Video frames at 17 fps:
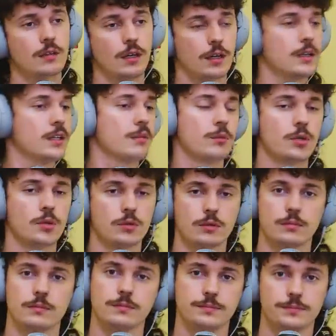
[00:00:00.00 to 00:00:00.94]

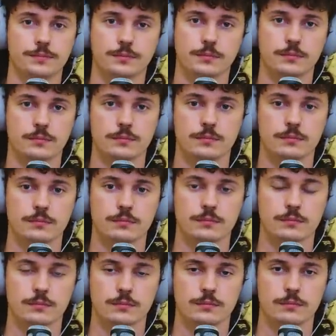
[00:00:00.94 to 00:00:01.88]
honeymoon.
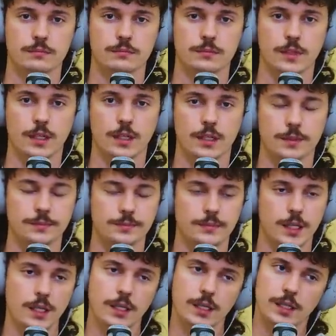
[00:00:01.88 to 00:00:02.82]
You know?
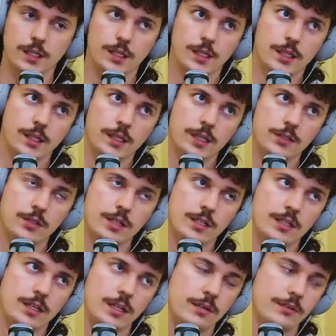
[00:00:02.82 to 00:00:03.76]
That's what I
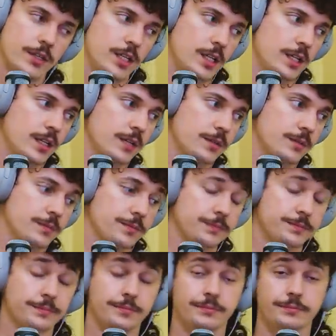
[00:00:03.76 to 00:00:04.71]
said every day, and